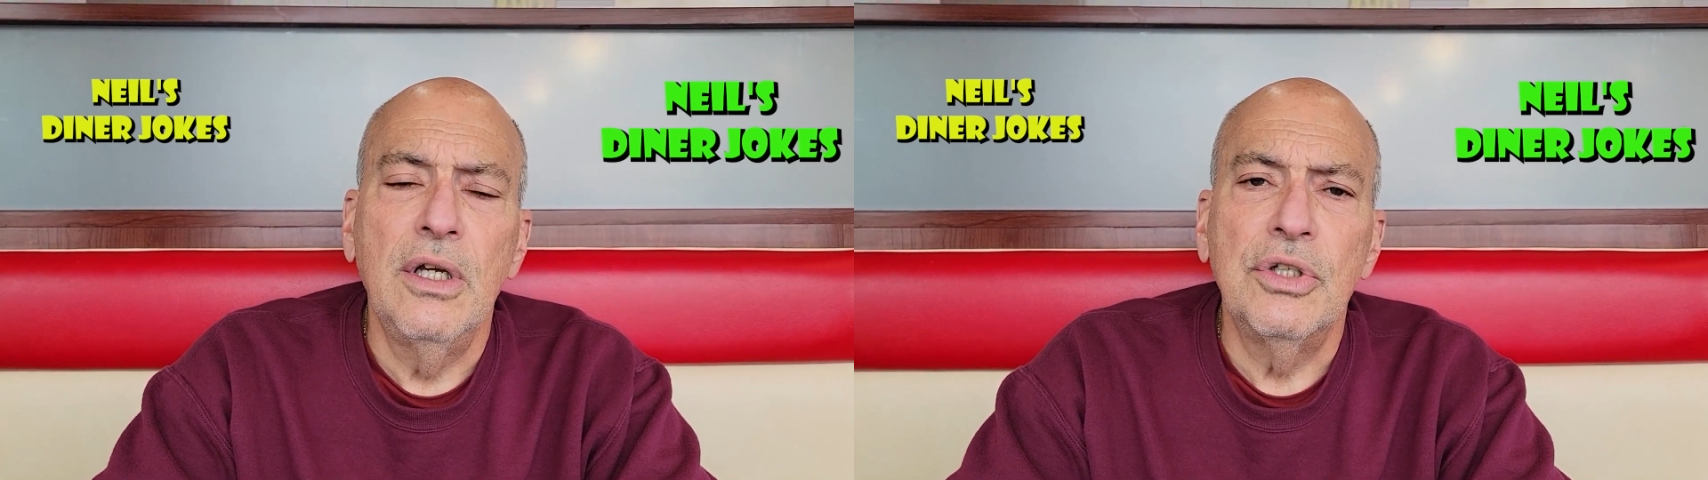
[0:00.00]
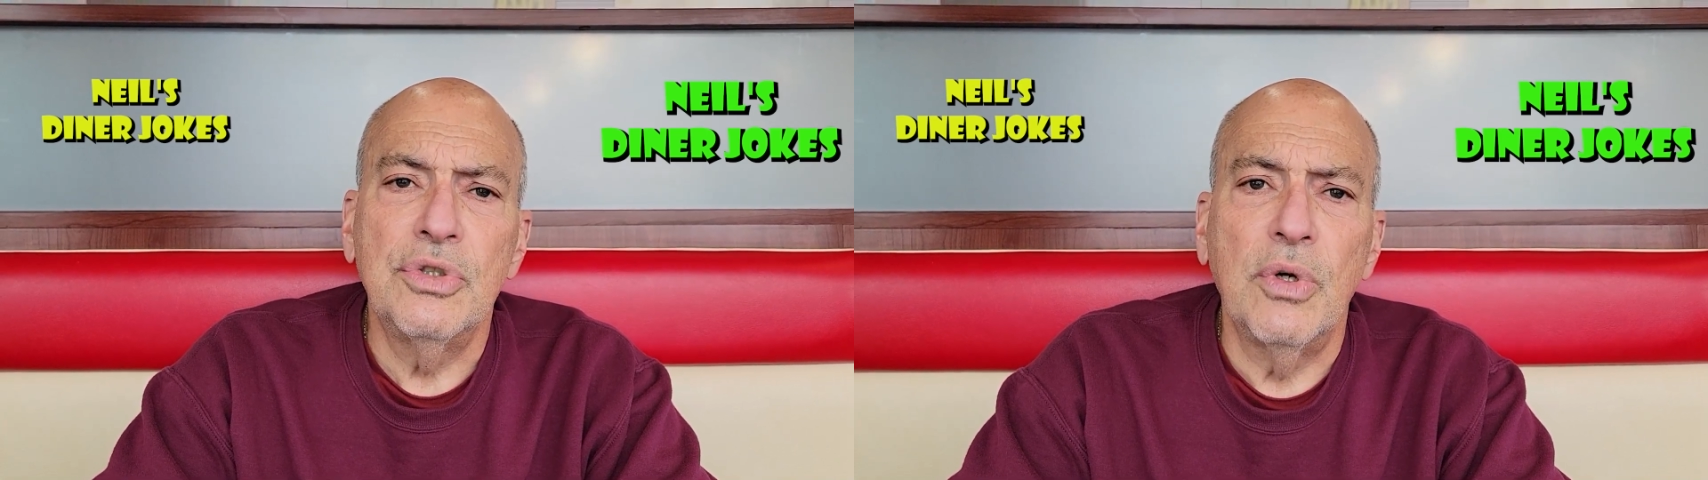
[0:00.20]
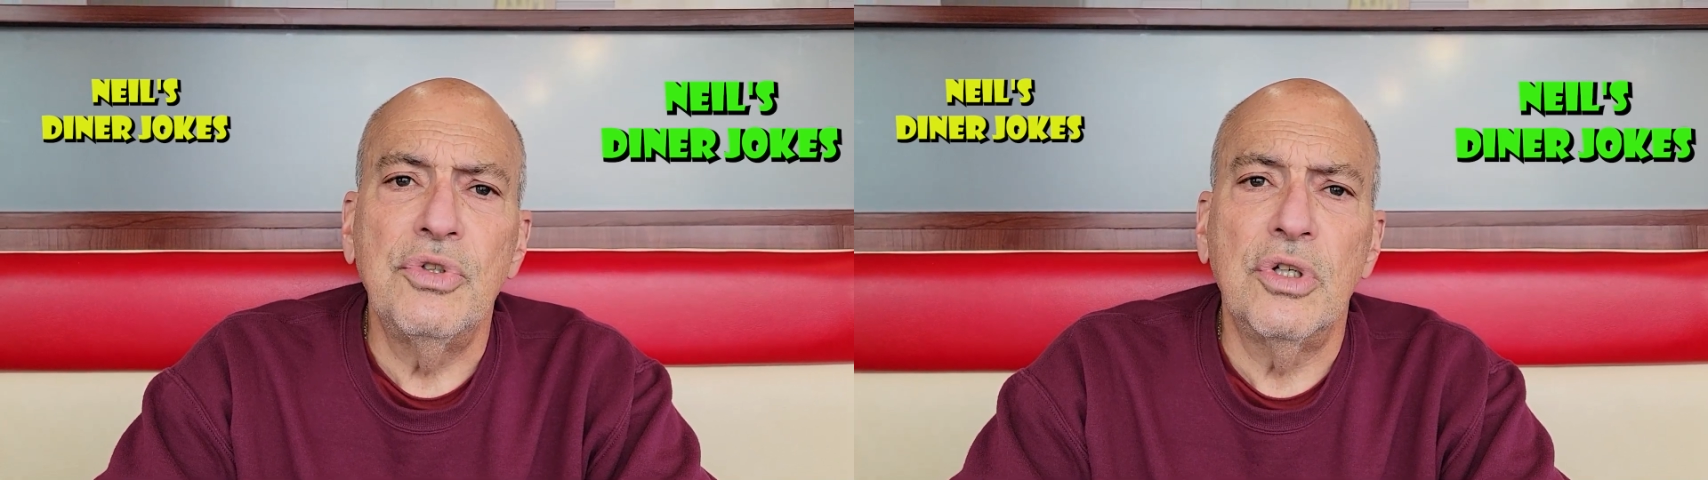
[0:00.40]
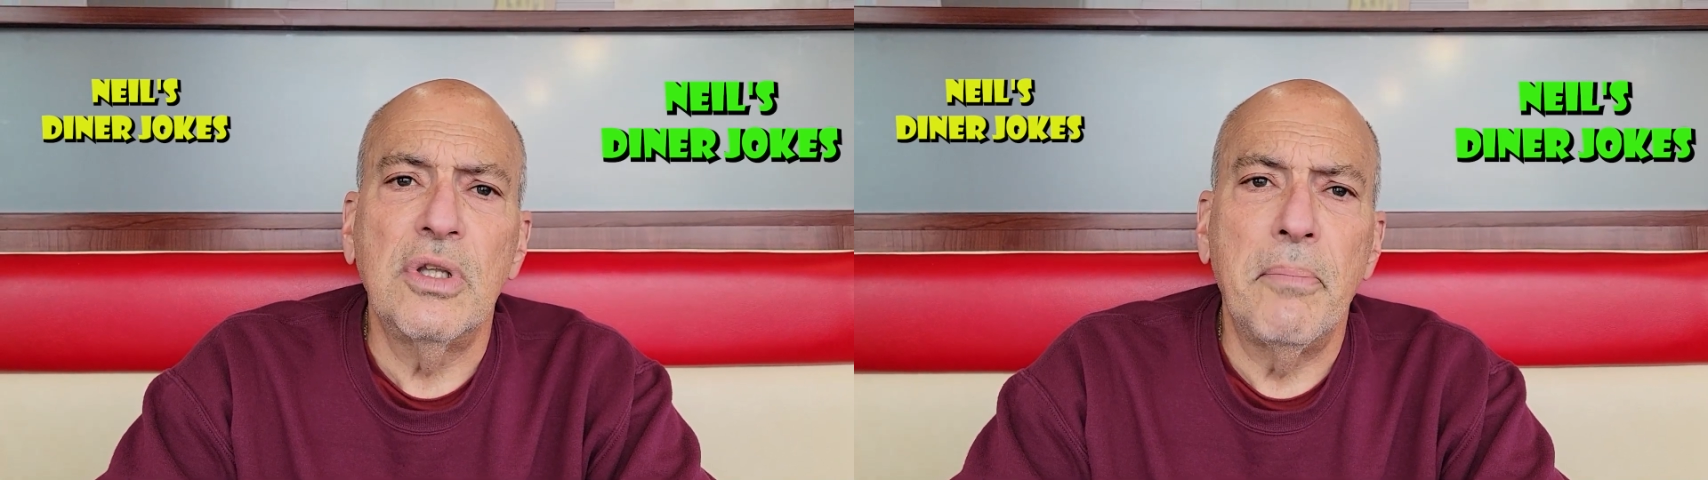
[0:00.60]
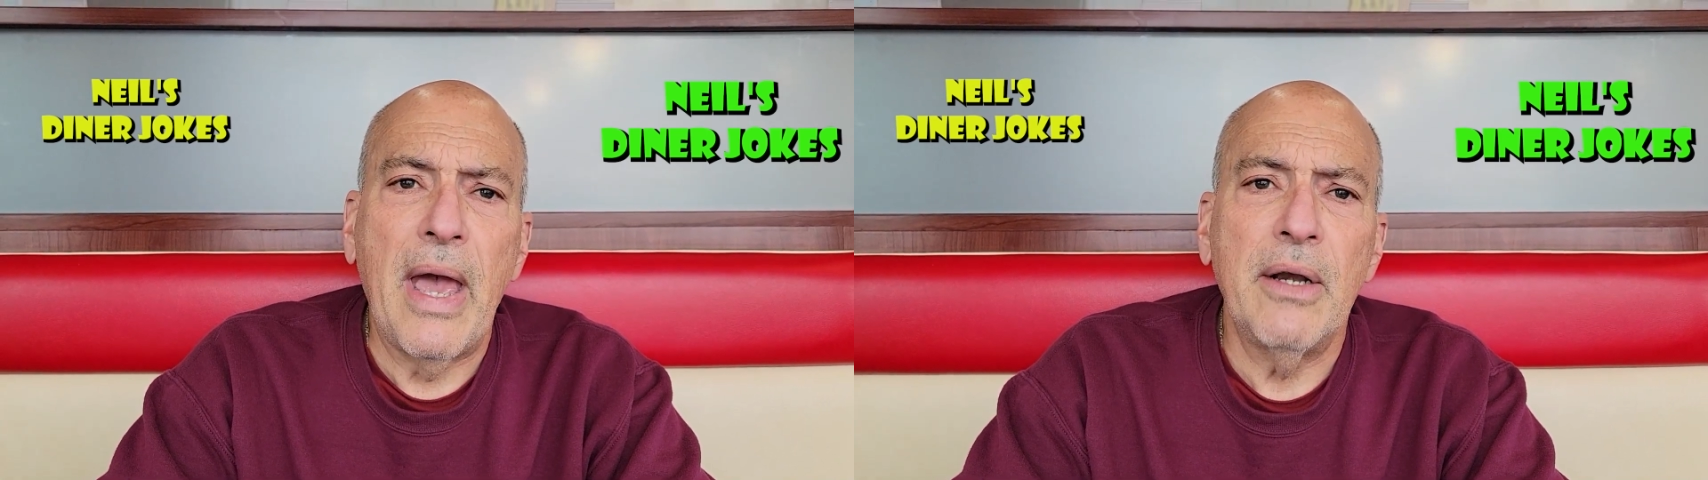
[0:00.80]
so I took the
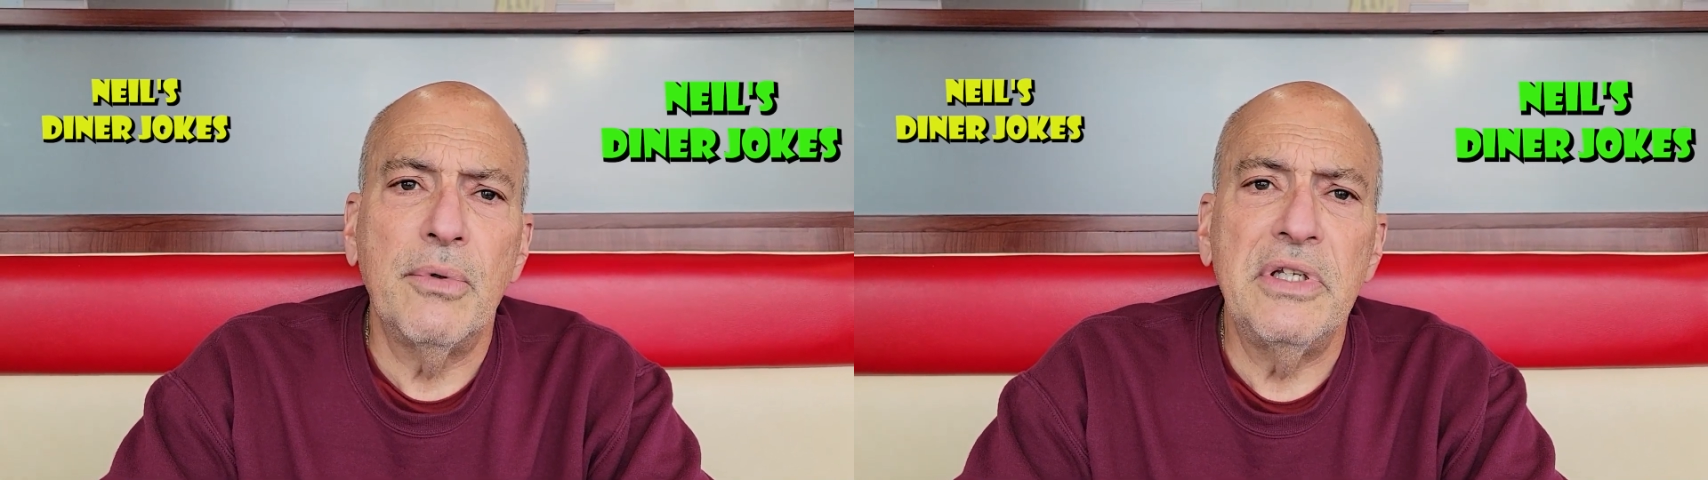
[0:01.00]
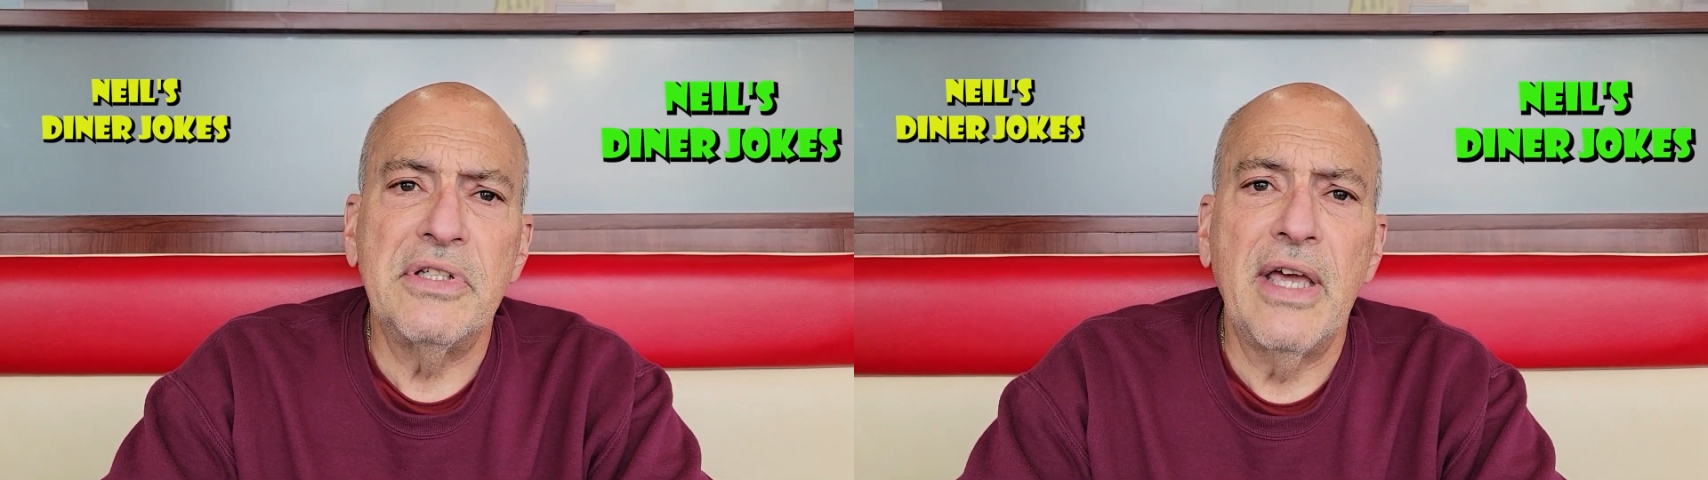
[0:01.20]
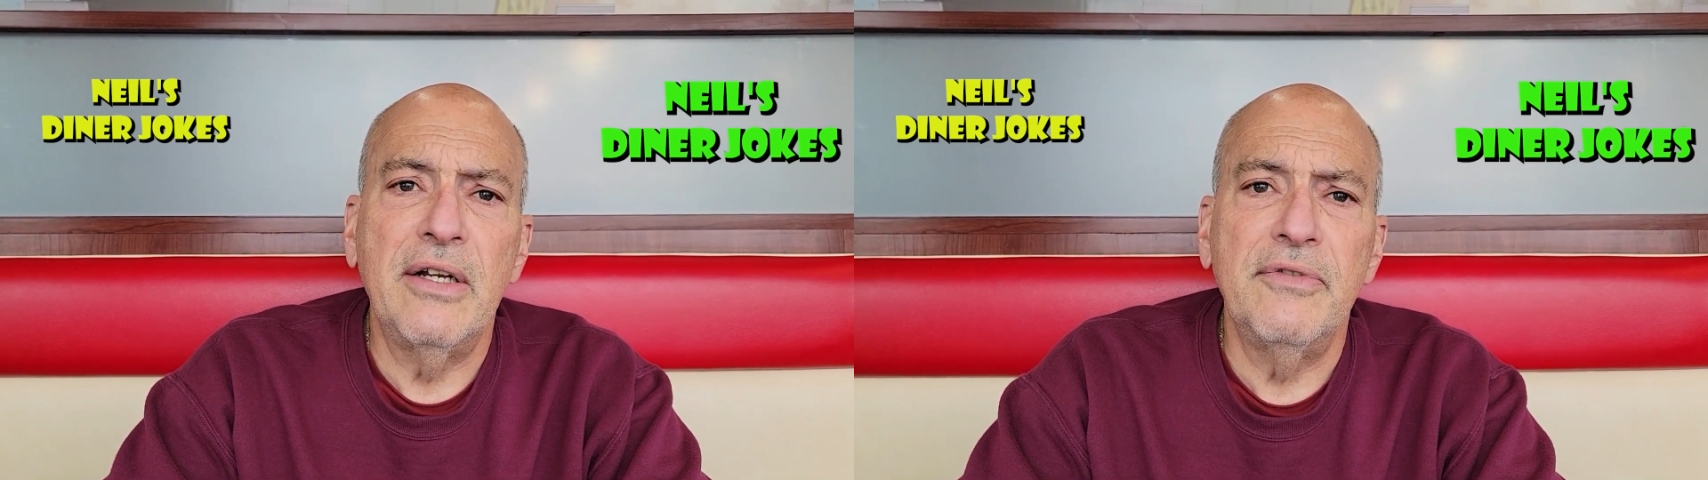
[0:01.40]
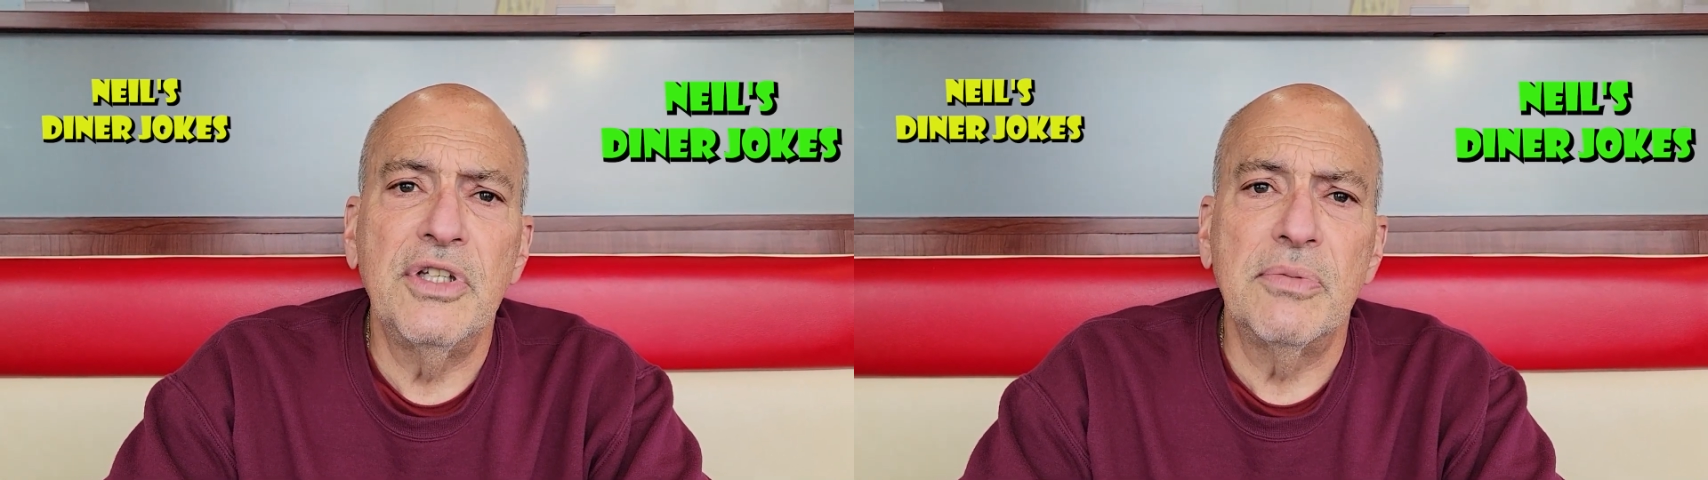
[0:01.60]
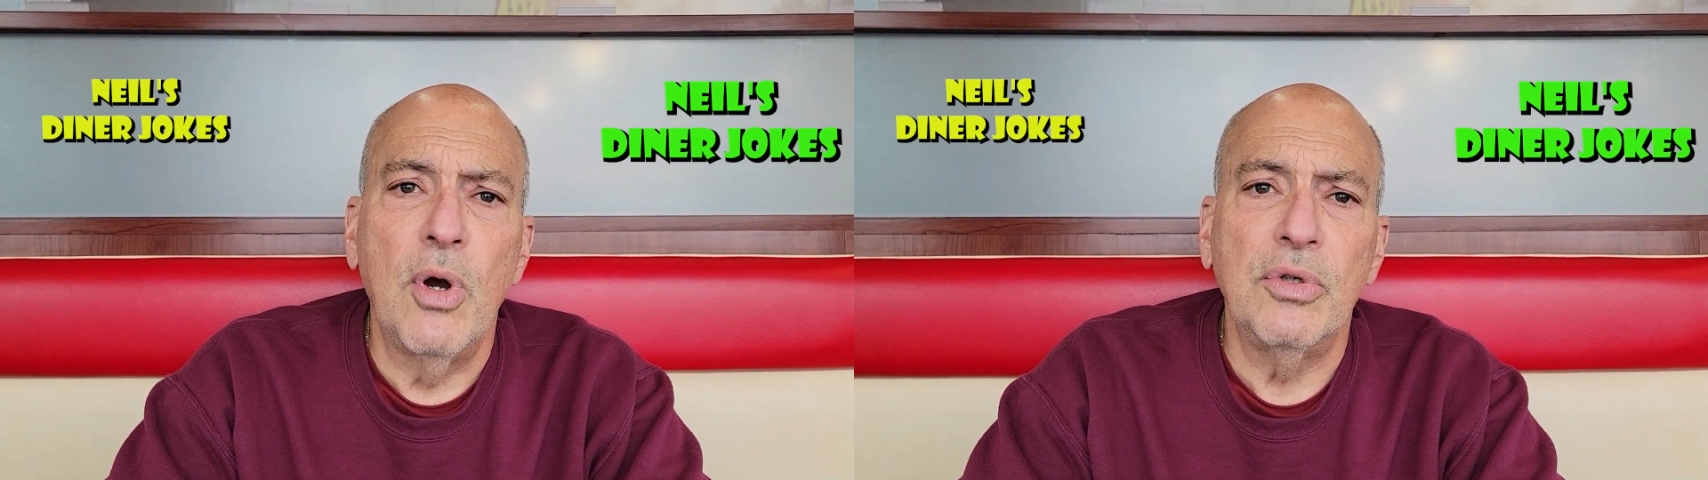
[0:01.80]
batteries out of the
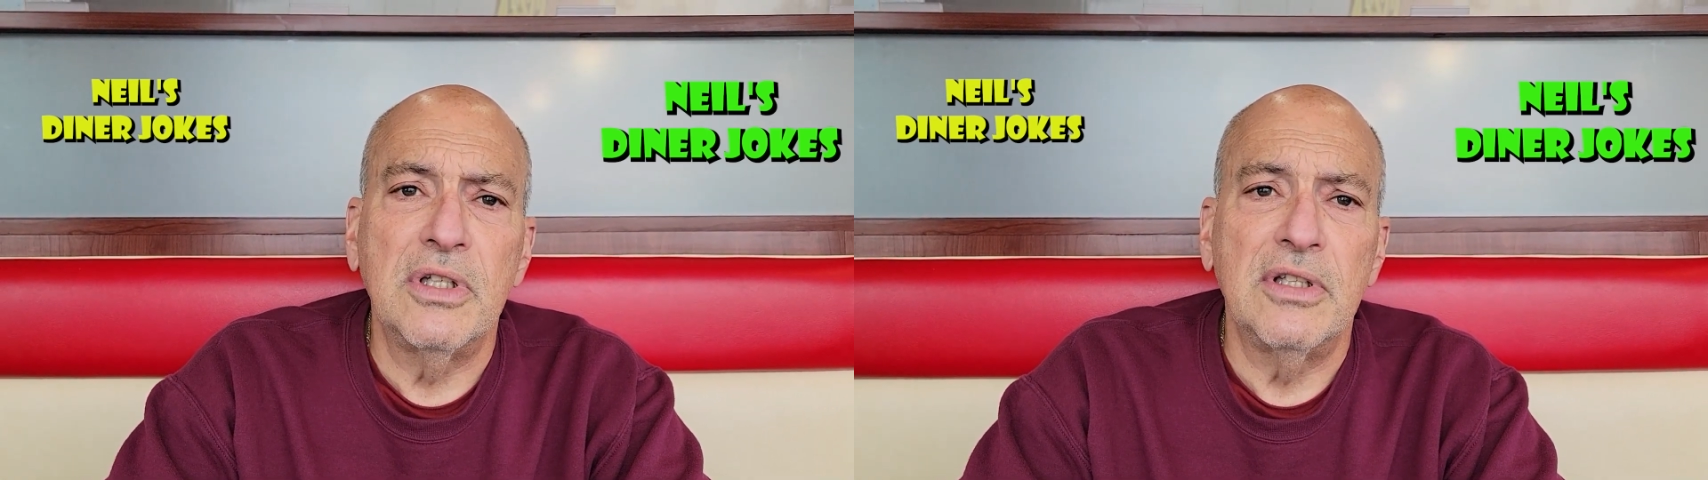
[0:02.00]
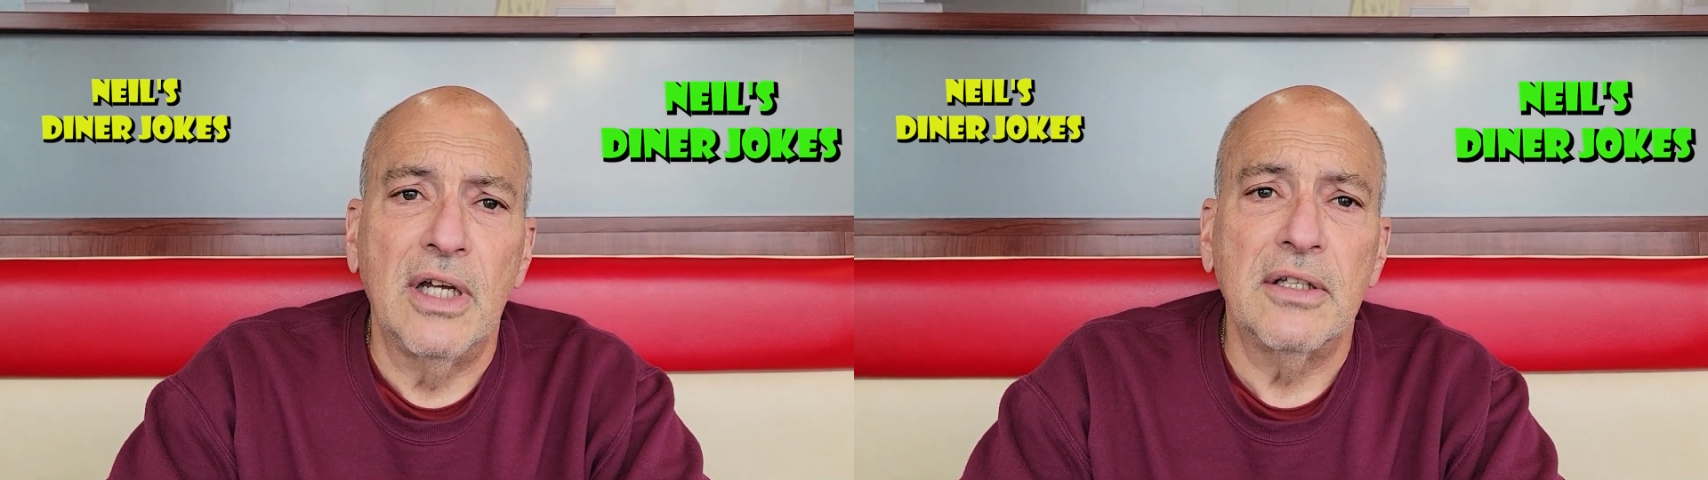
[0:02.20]
smoke detector.